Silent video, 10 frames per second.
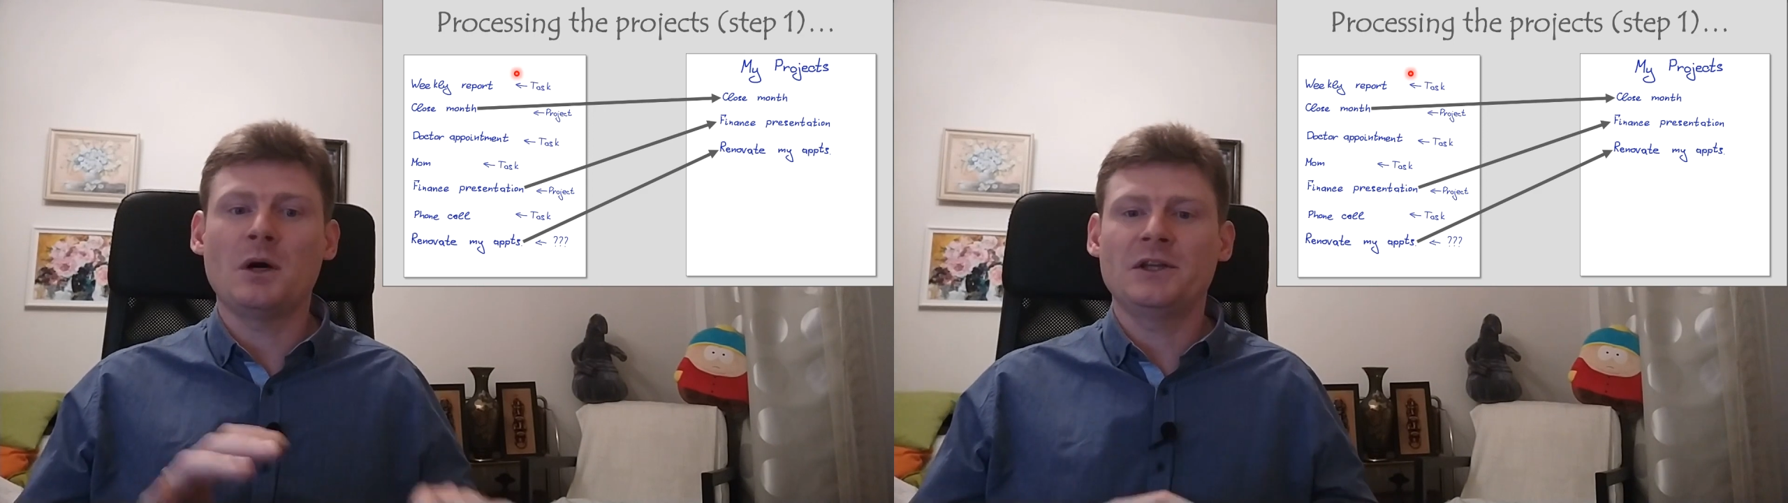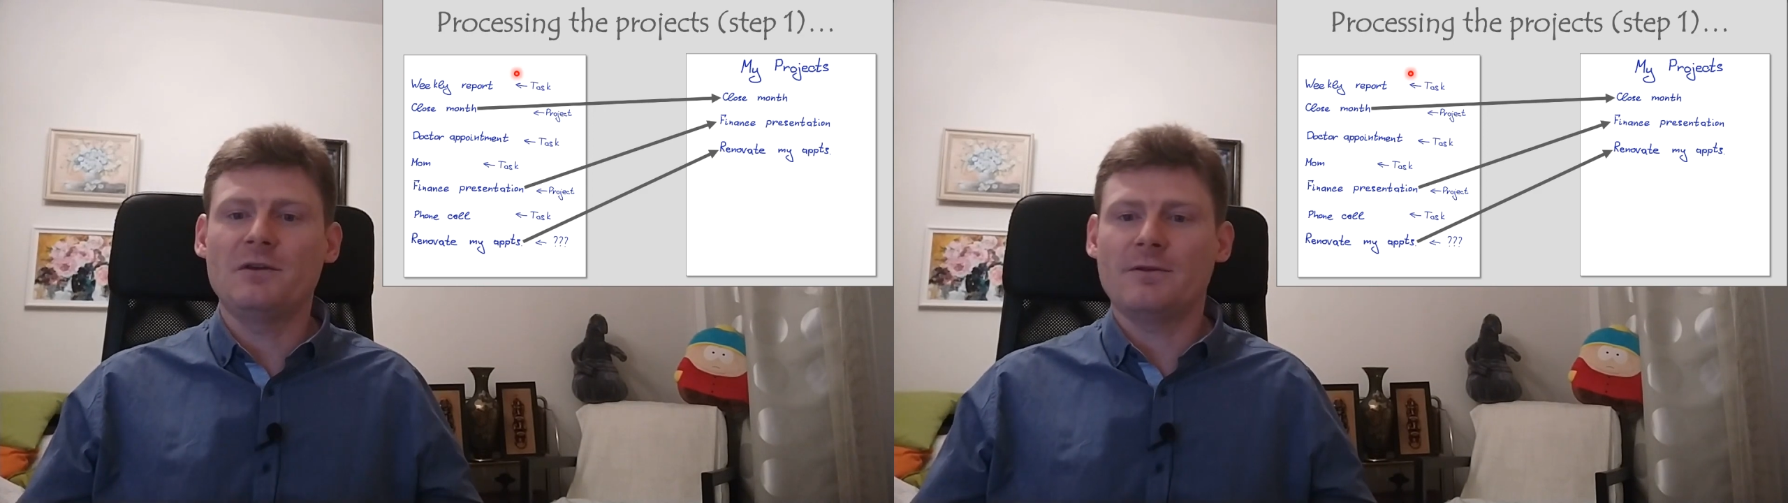
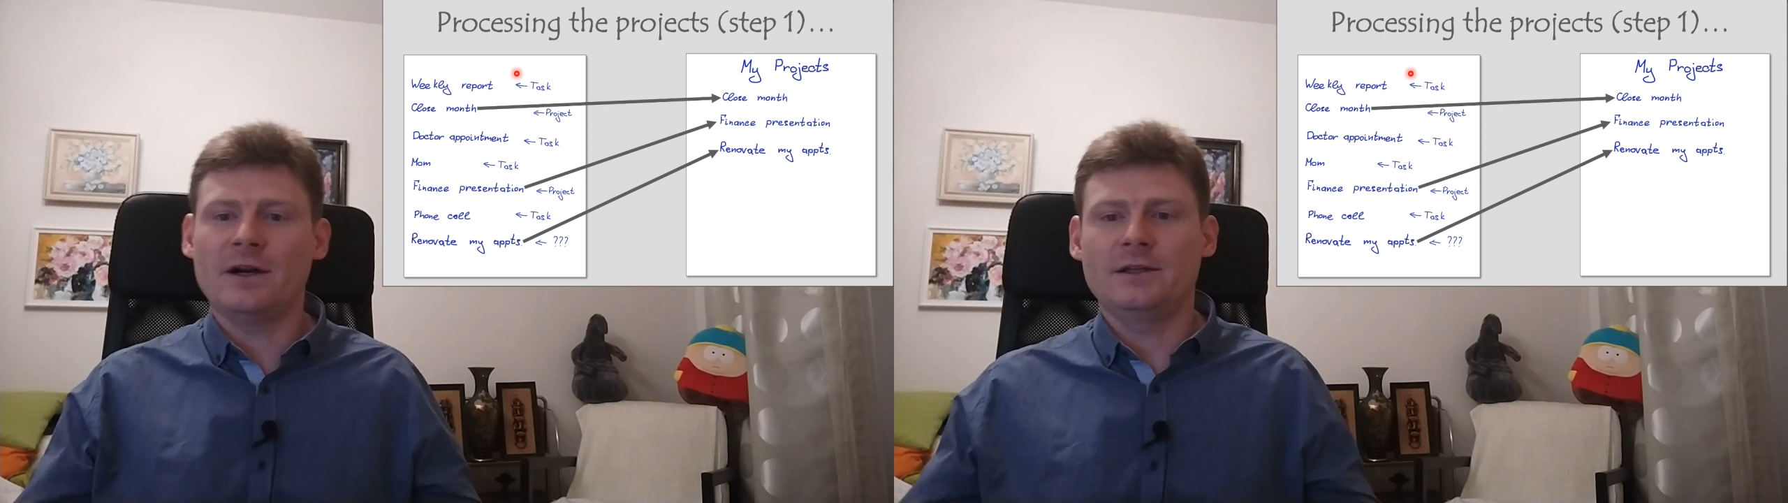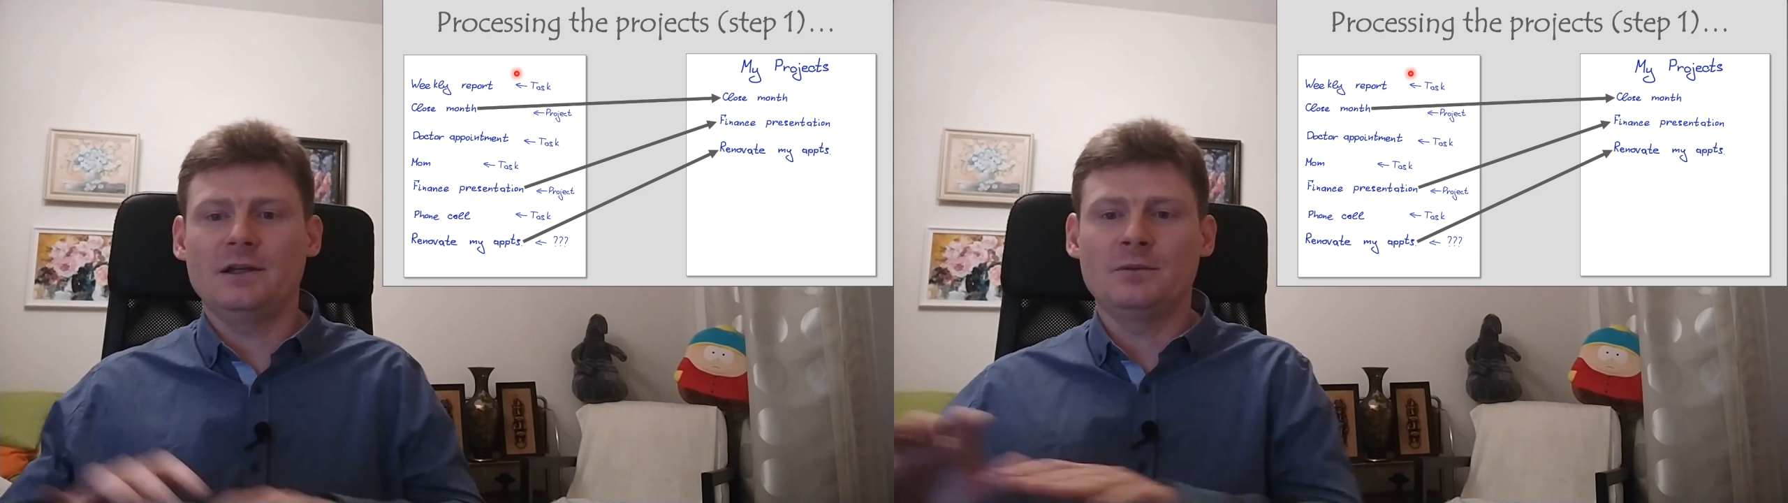
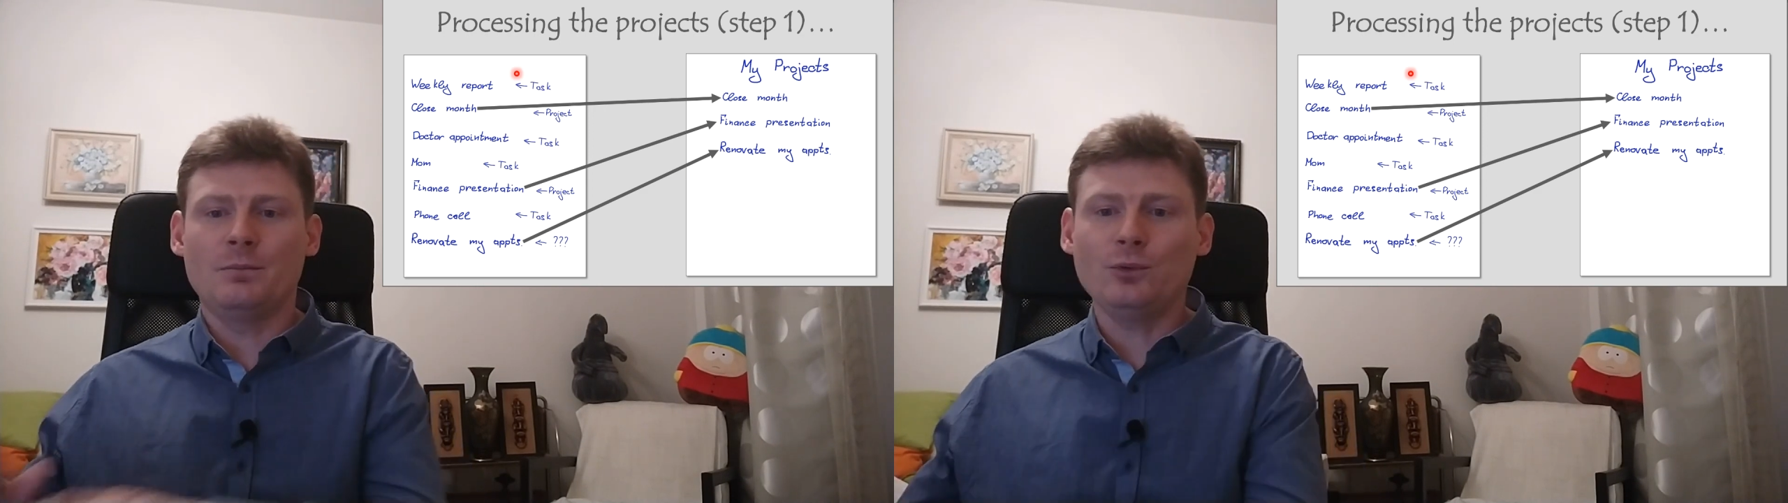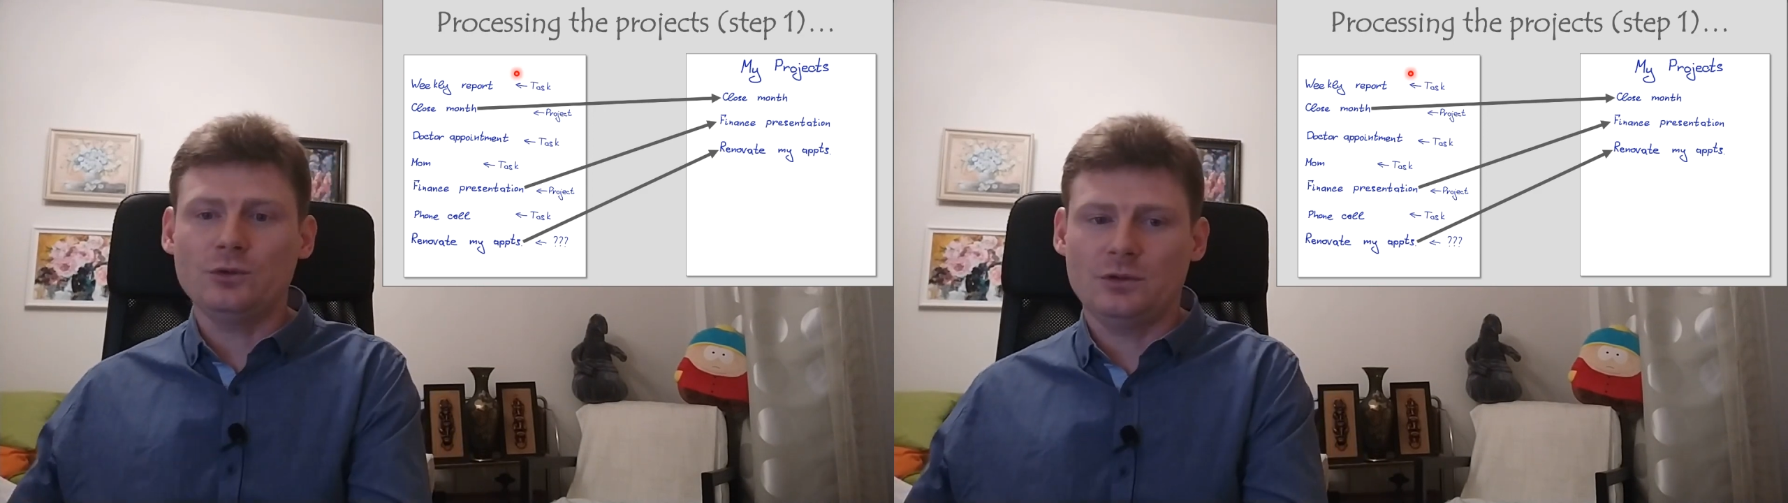monkeyfied
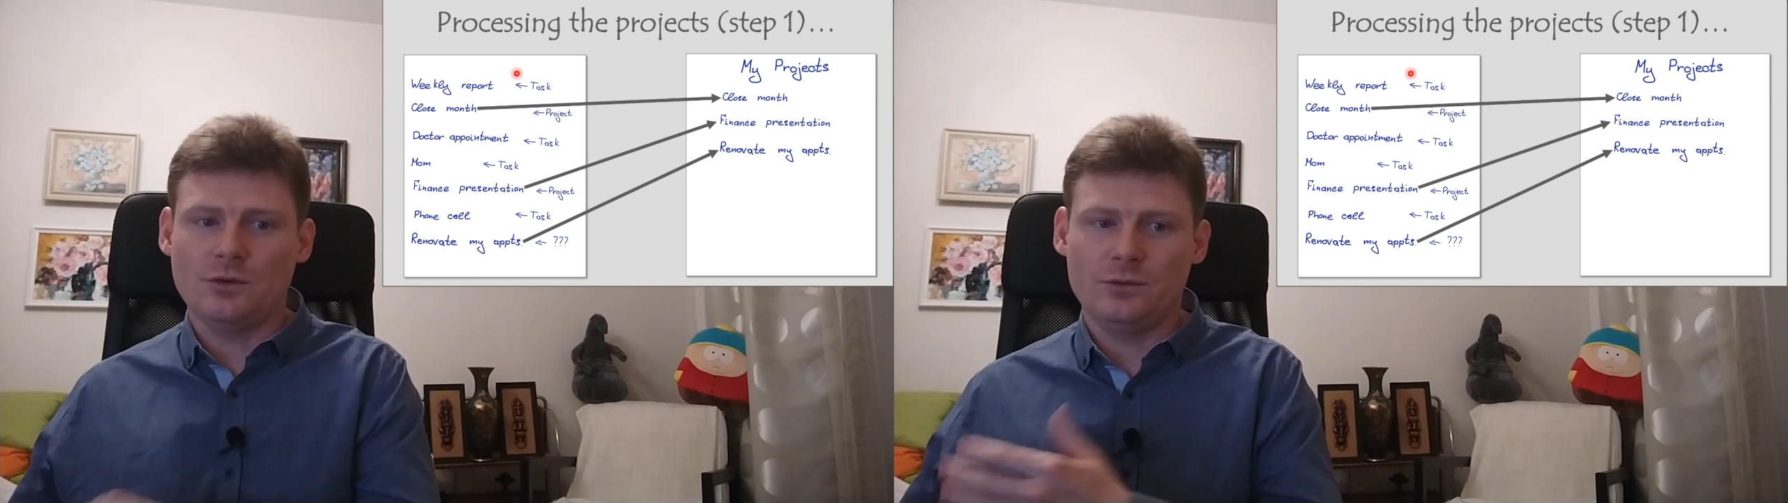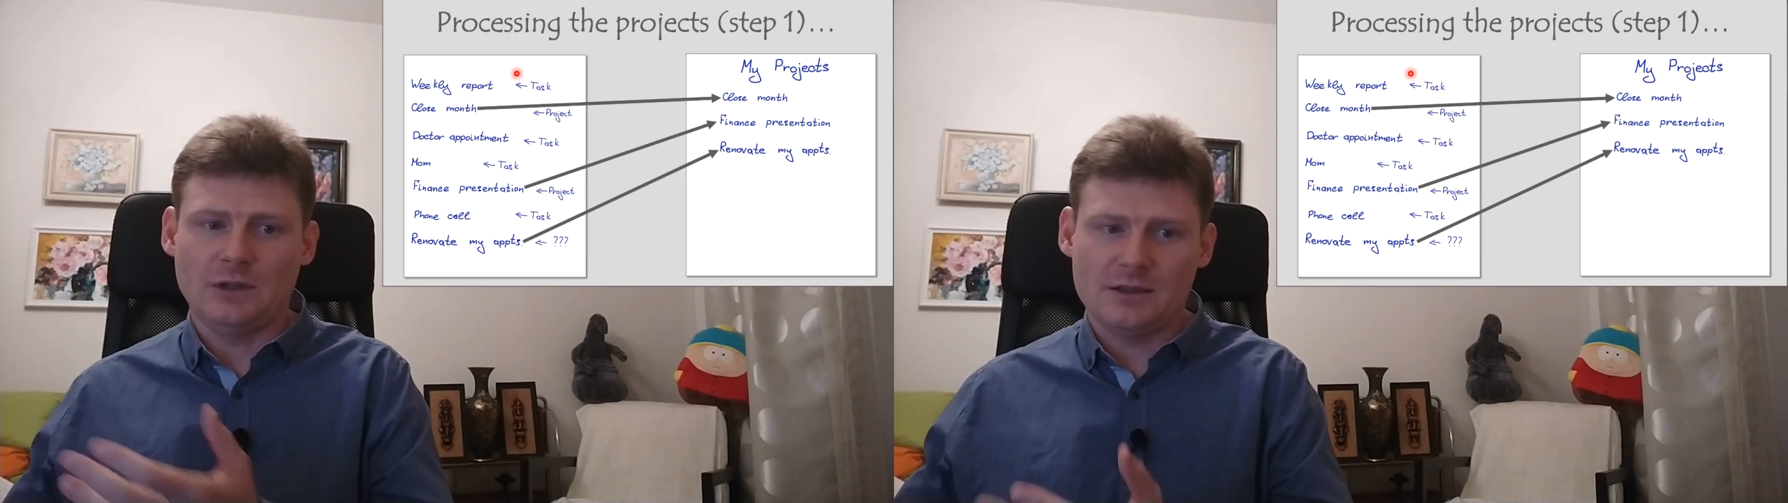and put
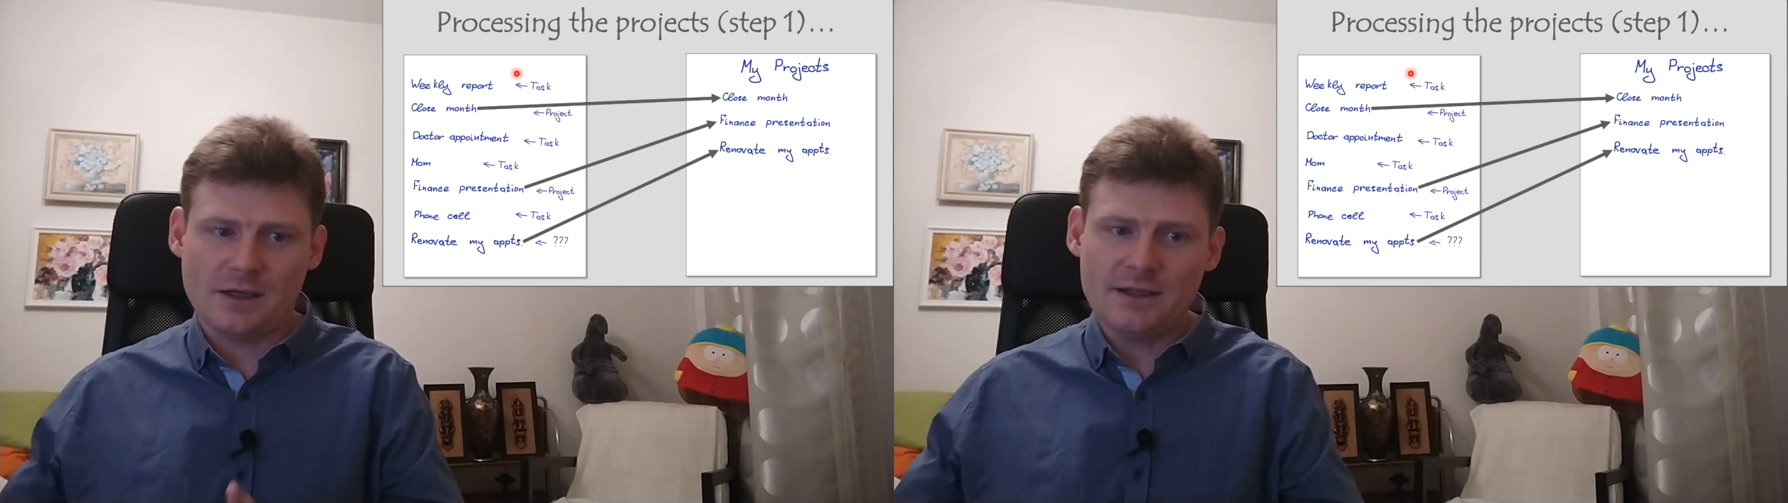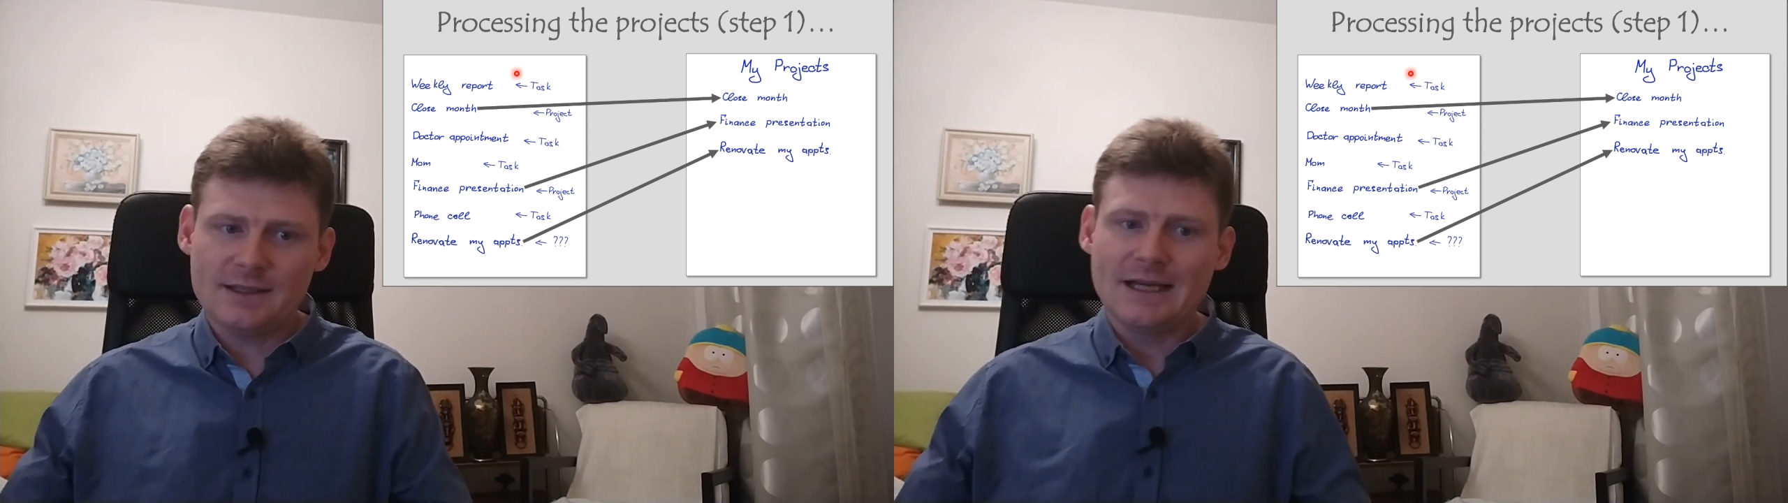to
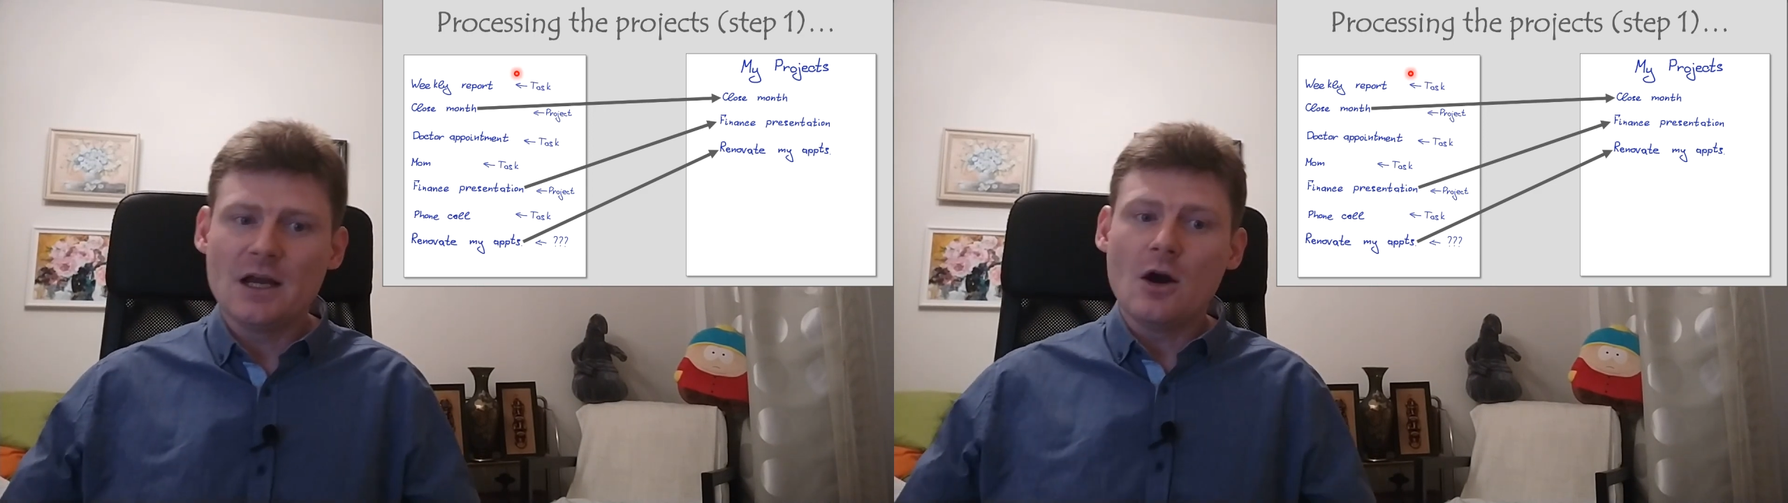task list,